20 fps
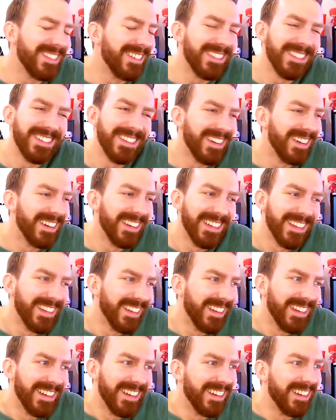I
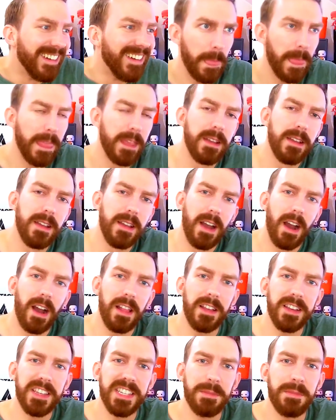
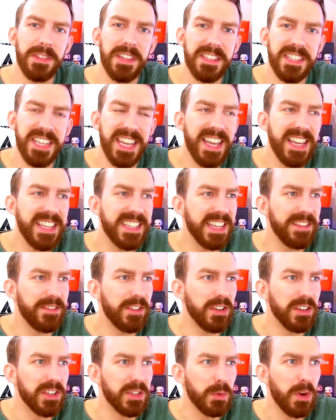like some of the tiers they've
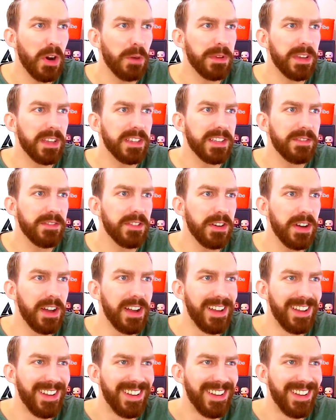got as well, because they've got